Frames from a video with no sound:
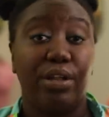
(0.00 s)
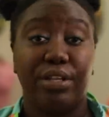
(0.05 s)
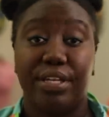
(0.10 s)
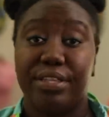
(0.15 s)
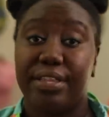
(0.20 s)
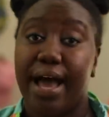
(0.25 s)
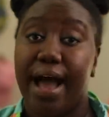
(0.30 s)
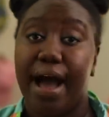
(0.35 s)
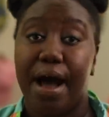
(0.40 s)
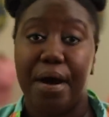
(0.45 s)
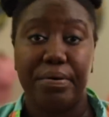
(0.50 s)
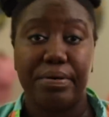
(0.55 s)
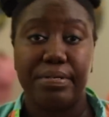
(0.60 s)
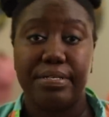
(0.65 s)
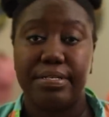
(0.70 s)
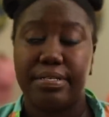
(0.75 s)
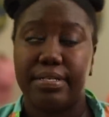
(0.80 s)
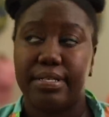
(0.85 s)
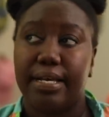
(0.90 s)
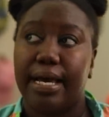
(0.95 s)
all in the
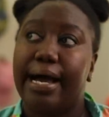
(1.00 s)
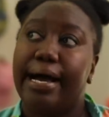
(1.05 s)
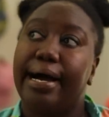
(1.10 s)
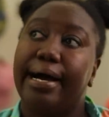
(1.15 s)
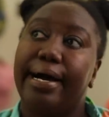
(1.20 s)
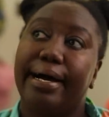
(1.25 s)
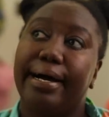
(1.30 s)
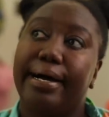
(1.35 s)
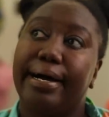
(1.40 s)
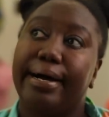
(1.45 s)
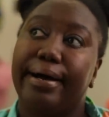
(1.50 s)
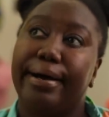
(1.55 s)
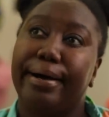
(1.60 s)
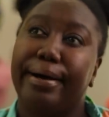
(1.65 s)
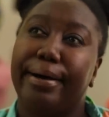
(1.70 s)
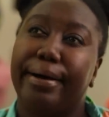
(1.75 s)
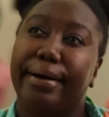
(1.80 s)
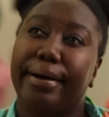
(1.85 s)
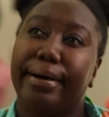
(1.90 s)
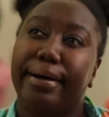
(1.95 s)
house
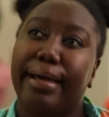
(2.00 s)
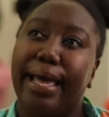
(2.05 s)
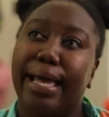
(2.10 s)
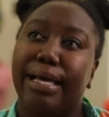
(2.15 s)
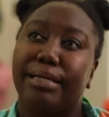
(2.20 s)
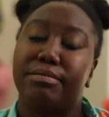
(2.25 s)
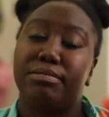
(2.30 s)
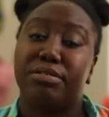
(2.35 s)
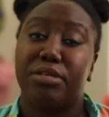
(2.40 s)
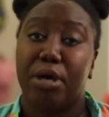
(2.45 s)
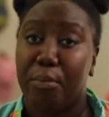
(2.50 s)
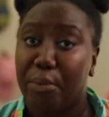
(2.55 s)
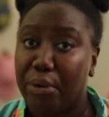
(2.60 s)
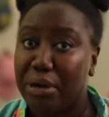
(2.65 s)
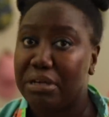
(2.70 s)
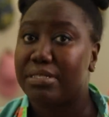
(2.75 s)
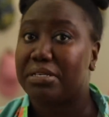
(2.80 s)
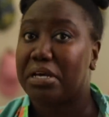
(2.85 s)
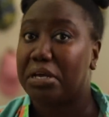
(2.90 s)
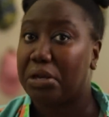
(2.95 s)
uh, and summer
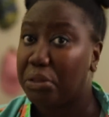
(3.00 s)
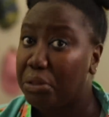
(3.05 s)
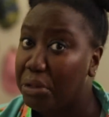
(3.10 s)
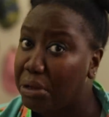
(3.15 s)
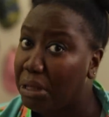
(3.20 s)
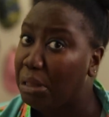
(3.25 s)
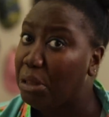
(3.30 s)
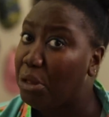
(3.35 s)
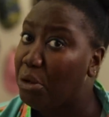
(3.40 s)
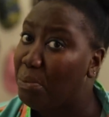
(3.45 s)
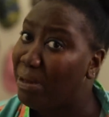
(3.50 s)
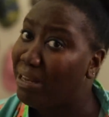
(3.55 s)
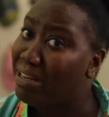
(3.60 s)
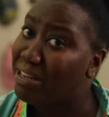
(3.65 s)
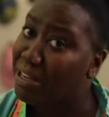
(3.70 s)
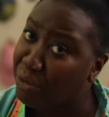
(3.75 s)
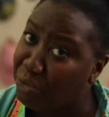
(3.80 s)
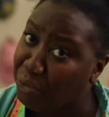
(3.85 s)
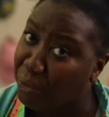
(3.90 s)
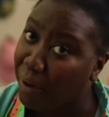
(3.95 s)
is gonna look a little
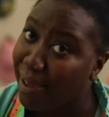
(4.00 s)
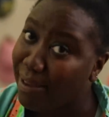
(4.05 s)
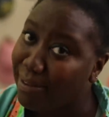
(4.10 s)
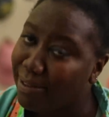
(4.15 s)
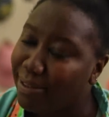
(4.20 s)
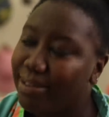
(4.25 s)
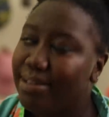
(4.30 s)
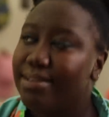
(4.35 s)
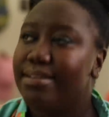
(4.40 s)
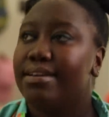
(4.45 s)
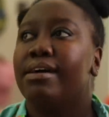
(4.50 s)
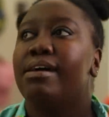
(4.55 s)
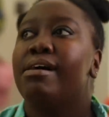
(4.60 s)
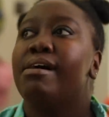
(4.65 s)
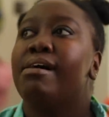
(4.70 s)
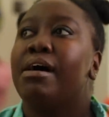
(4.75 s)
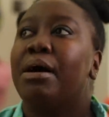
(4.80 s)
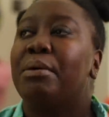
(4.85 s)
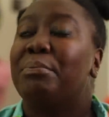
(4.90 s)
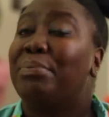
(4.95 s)
bit different,
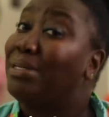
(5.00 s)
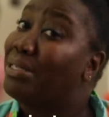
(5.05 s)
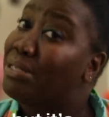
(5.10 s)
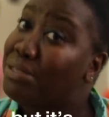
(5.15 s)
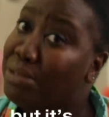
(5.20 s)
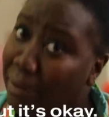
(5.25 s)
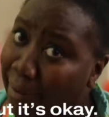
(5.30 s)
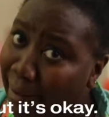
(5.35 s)
but it's